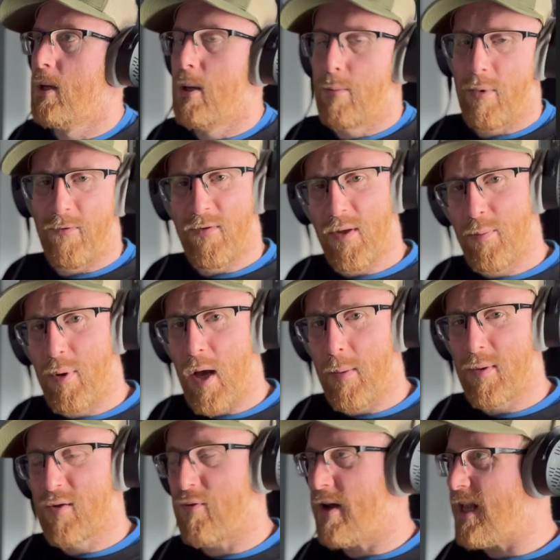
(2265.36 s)
But for the
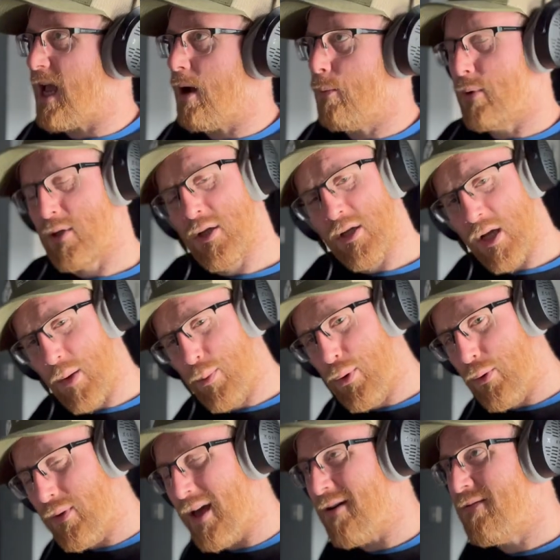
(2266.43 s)
purpose right now, we're just going to
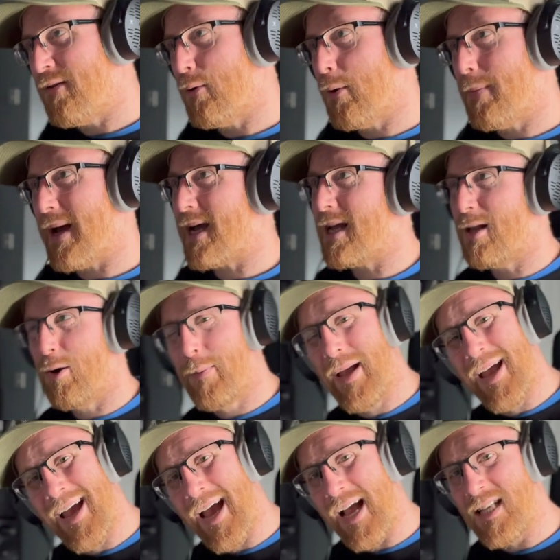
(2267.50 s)
pull that filter back a little
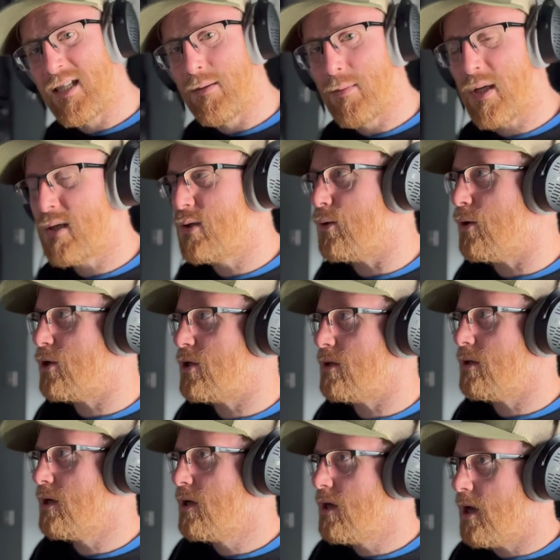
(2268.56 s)
bit, add some
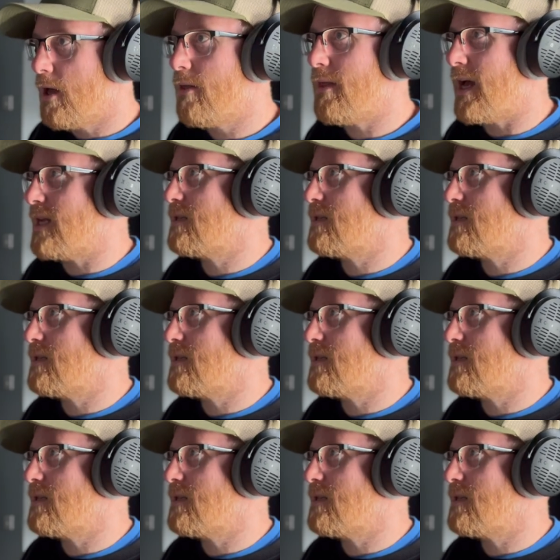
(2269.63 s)
distortion, and that's